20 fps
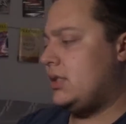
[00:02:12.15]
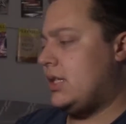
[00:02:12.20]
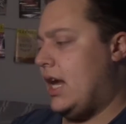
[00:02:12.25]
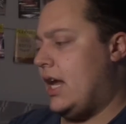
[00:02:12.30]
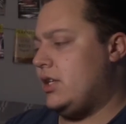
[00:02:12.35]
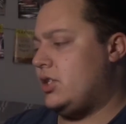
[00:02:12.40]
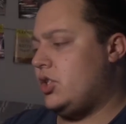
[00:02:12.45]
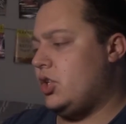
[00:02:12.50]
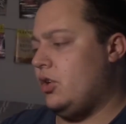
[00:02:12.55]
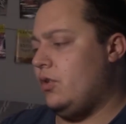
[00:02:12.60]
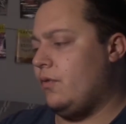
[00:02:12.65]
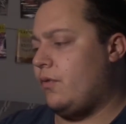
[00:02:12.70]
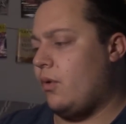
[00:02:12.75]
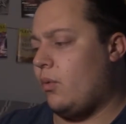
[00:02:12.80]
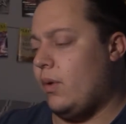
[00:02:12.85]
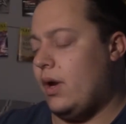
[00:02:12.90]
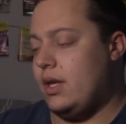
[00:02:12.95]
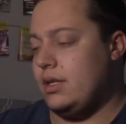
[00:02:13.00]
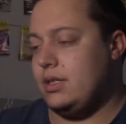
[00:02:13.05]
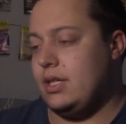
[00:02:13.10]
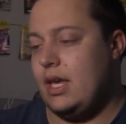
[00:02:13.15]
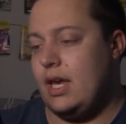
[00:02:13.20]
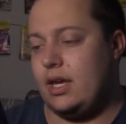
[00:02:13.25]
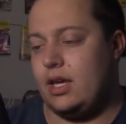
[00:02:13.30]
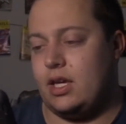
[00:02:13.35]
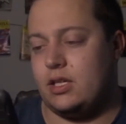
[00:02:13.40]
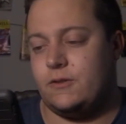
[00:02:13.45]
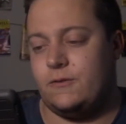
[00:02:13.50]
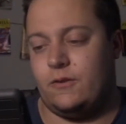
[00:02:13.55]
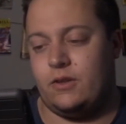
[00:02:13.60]
Stay tuned for when
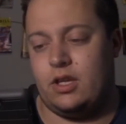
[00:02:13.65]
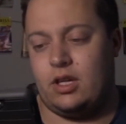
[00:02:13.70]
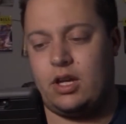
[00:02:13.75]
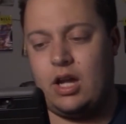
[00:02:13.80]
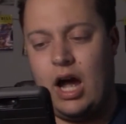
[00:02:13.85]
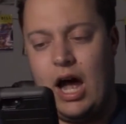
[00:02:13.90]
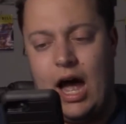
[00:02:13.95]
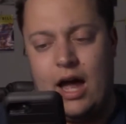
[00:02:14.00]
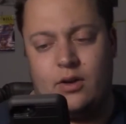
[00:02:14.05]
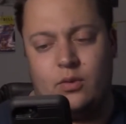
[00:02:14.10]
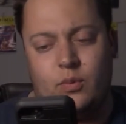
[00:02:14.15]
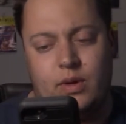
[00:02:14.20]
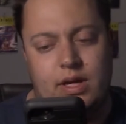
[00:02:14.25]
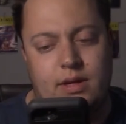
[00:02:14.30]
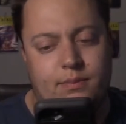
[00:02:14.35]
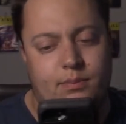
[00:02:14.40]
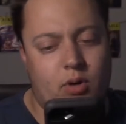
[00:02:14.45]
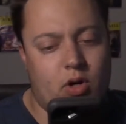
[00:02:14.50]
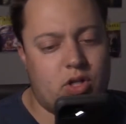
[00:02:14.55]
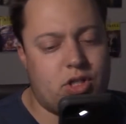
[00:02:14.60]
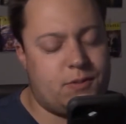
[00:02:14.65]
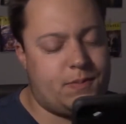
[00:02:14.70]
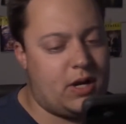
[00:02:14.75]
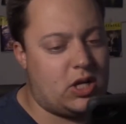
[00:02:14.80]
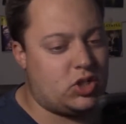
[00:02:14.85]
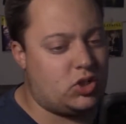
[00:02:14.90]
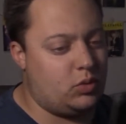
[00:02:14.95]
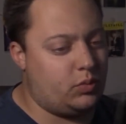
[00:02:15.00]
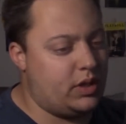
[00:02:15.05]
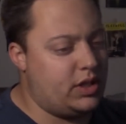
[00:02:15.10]
tickets for the Cotton Winged Bird
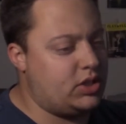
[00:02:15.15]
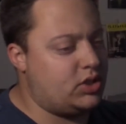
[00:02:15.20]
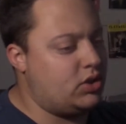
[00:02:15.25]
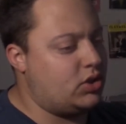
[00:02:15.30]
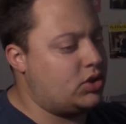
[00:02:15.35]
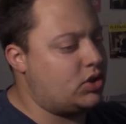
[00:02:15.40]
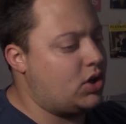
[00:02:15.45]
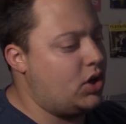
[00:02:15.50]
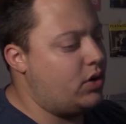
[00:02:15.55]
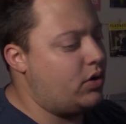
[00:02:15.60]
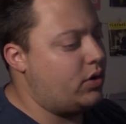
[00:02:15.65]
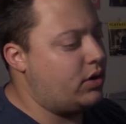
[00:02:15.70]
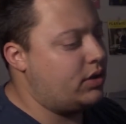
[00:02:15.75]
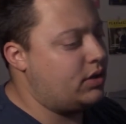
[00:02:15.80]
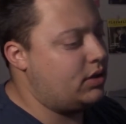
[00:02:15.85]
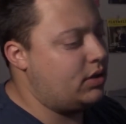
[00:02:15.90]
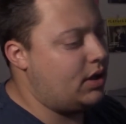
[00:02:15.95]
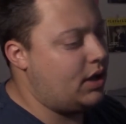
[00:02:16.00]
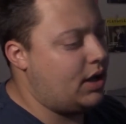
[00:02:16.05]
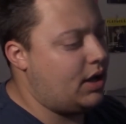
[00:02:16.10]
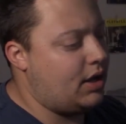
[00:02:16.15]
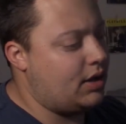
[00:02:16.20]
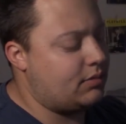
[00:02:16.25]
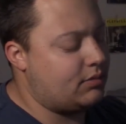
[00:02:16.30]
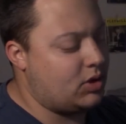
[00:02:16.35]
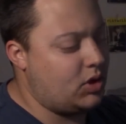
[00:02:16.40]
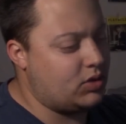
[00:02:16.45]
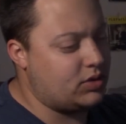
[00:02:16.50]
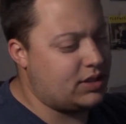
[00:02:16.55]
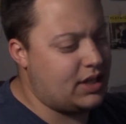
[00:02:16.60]
special research go, uh,
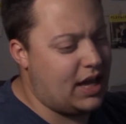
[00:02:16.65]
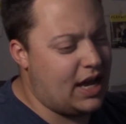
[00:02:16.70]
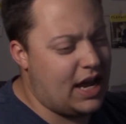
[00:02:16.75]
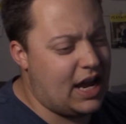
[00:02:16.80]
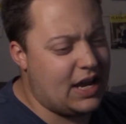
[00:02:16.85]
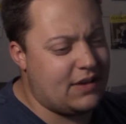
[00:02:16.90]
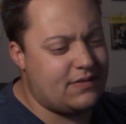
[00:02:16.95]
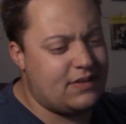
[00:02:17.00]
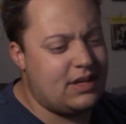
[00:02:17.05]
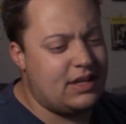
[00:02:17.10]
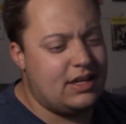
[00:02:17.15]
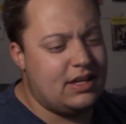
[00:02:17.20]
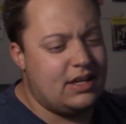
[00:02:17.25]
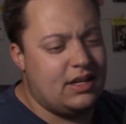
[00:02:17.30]
goes live.